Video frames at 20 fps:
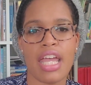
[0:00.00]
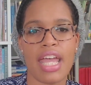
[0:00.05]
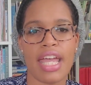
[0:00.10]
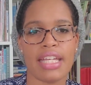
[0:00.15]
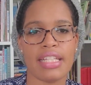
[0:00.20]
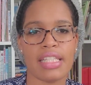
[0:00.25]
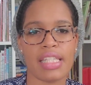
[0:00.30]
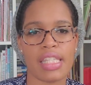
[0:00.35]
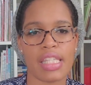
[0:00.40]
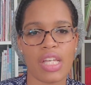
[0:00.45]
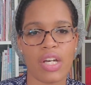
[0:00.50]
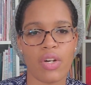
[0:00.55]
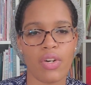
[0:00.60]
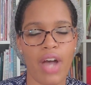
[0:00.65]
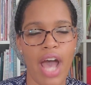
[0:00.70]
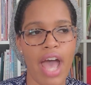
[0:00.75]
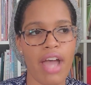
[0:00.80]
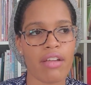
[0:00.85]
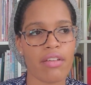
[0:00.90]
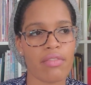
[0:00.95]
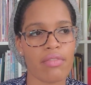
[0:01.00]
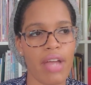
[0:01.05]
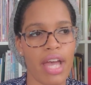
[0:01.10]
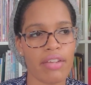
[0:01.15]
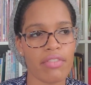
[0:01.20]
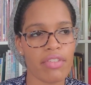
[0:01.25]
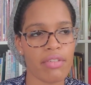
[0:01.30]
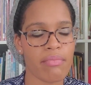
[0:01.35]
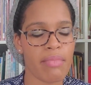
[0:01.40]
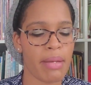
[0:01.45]
And so I, I
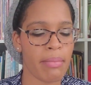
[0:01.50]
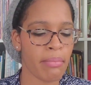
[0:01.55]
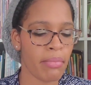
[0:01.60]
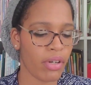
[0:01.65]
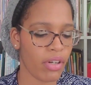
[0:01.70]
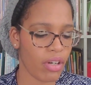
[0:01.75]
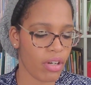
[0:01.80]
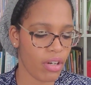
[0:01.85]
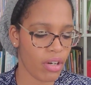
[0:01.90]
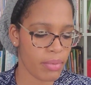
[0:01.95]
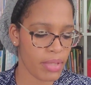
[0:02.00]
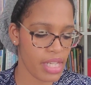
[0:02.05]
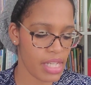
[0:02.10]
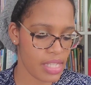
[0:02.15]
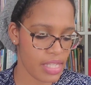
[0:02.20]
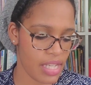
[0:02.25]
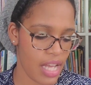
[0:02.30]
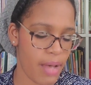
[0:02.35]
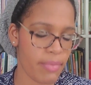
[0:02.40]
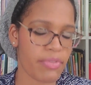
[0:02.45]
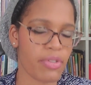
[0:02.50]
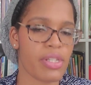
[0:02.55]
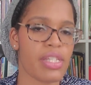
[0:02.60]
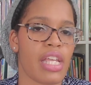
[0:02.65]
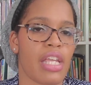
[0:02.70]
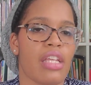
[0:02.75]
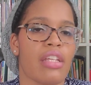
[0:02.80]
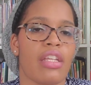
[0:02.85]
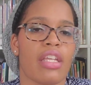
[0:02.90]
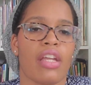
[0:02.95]
remember, I'm gonna stop for a
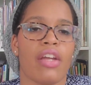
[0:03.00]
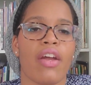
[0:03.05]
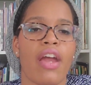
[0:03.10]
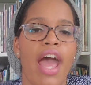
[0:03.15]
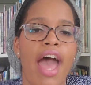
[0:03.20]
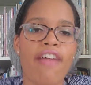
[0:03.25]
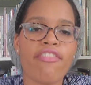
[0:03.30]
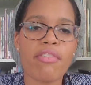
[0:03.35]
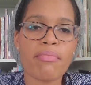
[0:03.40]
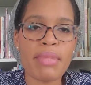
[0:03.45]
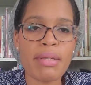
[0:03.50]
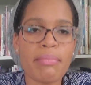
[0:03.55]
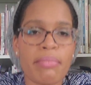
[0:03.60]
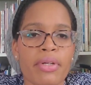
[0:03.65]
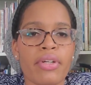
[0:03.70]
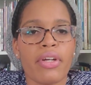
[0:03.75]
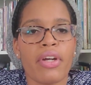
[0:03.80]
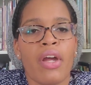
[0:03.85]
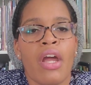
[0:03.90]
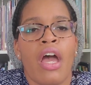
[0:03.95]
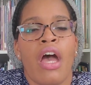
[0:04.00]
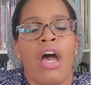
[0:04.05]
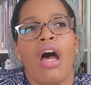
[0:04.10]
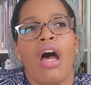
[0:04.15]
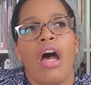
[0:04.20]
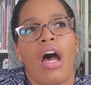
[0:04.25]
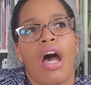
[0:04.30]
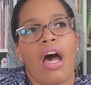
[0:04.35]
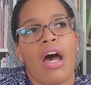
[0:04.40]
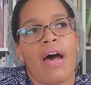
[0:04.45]
second here. I remember
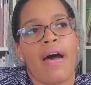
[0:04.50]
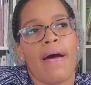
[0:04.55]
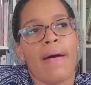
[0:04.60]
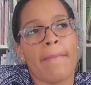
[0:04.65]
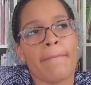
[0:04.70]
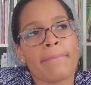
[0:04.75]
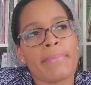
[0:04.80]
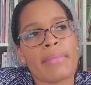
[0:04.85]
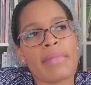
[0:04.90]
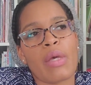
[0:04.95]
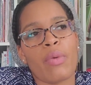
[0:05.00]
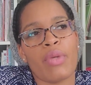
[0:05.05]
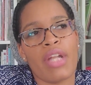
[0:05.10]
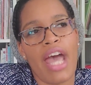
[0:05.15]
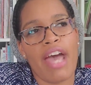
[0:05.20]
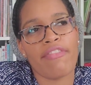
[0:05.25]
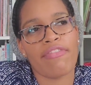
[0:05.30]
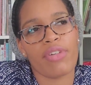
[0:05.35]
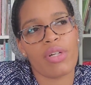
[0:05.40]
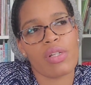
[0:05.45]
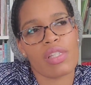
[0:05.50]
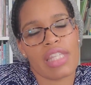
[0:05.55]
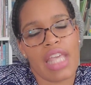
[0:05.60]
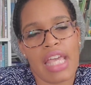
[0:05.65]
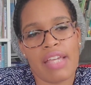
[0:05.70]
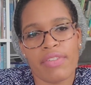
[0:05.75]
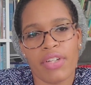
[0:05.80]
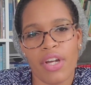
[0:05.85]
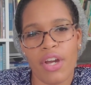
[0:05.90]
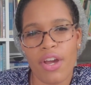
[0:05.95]
um, when I first
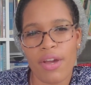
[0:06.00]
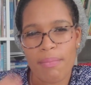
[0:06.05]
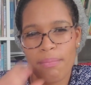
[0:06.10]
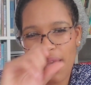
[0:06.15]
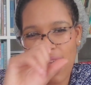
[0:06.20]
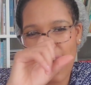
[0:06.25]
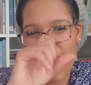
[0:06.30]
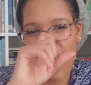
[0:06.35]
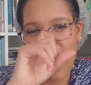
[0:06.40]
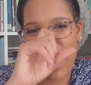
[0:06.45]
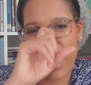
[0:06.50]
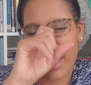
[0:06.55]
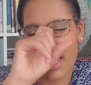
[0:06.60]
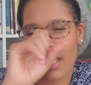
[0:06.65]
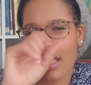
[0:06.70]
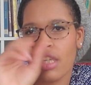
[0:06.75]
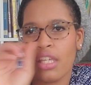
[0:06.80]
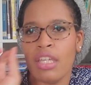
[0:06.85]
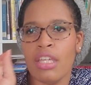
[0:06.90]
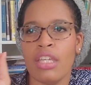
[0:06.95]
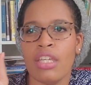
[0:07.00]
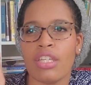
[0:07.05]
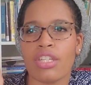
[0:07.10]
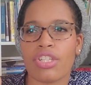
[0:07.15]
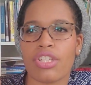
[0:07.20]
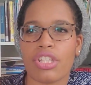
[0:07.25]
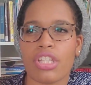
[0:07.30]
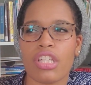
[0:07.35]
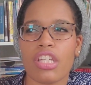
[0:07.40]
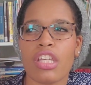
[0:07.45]
gave her her math,
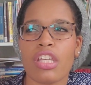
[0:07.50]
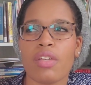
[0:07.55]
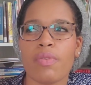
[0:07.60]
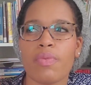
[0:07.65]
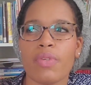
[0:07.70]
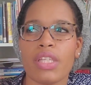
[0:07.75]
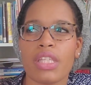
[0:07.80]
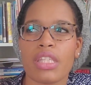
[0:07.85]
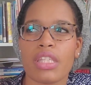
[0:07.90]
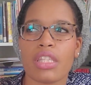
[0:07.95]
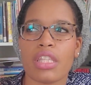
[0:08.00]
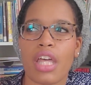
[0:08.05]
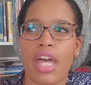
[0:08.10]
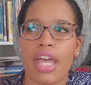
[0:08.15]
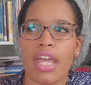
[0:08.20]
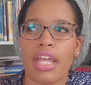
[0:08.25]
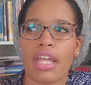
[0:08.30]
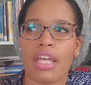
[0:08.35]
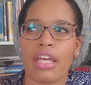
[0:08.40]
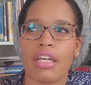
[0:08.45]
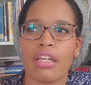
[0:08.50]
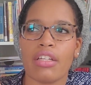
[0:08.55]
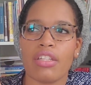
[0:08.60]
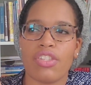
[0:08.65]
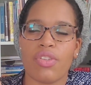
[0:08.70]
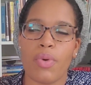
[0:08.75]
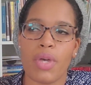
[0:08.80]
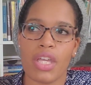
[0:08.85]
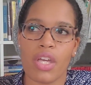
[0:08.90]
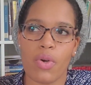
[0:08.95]
she was like
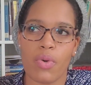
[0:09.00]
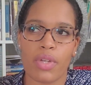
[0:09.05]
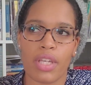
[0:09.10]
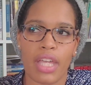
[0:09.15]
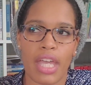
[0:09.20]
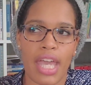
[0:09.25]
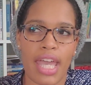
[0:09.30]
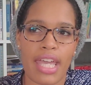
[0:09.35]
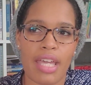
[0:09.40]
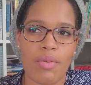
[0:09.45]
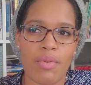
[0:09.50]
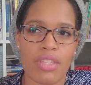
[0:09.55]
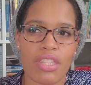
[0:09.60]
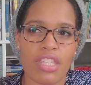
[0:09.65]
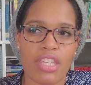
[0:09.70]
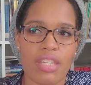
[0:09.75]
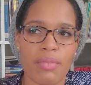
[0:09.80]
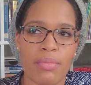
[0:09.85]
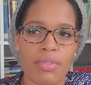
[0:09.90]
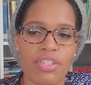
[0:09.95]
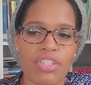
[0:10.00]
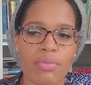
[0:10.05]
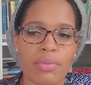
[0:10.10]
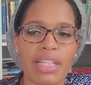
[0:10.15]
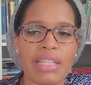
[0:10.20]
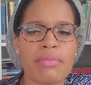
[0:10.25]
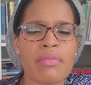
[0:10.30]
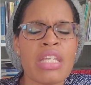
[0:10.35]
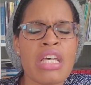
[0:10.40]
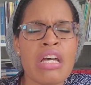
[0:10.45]
doing okay with it, but she was
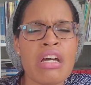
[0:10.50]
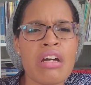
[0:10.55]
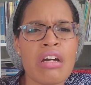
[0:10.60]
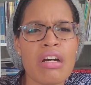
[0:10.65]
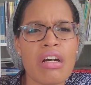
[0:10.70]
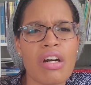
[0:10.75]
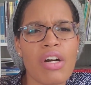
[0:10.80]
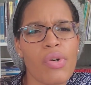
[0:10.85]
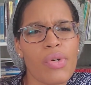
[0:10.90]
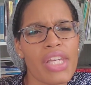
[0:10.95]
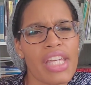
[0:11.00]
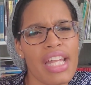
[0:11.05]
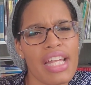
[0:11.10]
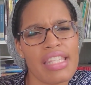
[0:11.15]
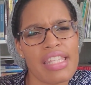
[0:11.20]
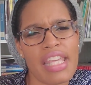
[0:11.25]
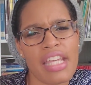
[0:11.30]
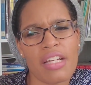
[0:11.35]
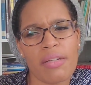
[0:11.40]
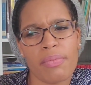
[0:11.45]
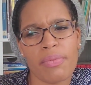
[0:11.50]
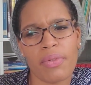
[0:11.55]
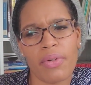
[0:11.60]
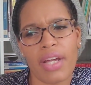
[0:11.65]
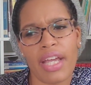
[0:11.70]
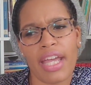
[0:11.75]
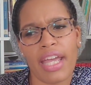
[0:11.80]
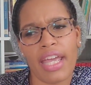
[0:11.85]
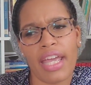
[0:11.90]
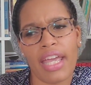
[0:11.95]
like, oh, can I take a
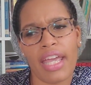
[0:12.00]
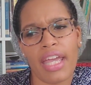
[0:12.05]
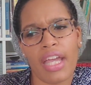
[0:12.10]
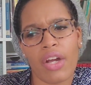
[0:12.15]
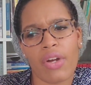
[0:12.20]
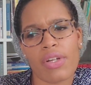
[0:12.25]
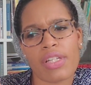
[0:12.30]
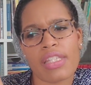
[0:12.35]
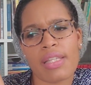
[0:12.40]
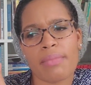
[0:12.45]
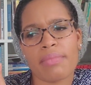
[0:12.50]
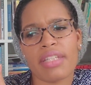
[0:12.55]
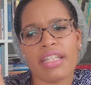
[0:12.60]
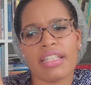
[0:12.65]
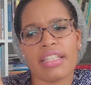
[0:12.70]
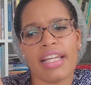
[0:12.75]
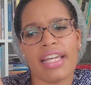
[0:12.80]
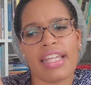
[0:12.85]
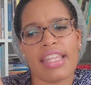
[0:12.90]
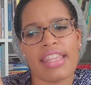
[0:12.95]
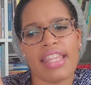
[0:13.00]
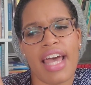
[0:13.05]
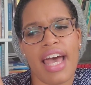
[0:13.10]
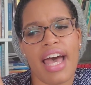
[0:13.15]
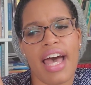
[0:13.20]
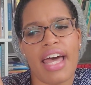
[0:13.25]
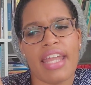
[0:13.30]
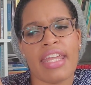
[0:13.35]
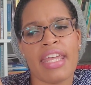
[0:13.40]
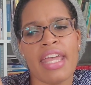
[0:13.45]
break or something like
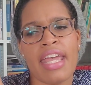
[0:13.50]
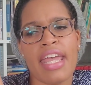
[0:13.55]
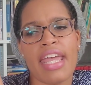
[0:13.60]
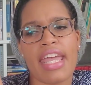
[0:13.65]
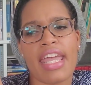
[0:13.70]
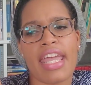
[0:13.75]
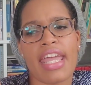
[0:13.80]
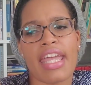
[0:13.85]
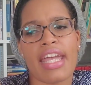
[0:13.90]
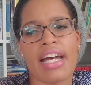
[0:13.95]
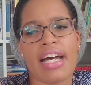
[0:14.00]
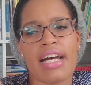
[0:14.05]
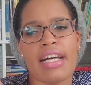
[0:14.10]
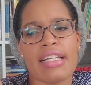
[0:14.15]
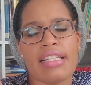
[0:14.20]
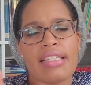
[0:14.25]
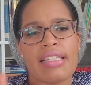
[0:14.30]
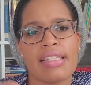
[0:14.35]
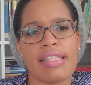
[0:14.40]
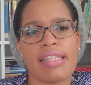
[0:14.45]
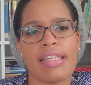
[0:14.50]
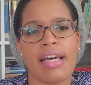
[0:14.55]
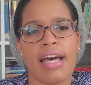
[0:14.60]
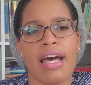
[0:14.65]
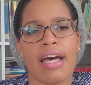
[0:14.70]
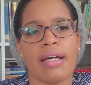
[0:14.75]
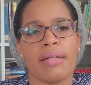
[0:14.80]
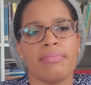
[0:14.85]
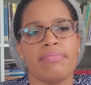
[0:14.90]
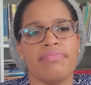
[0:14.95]
that. And
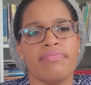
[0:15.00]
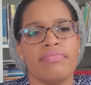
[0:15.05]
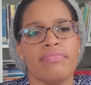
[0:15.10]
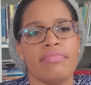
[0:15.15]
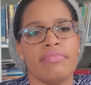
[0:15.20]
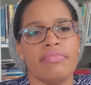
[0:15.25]
um,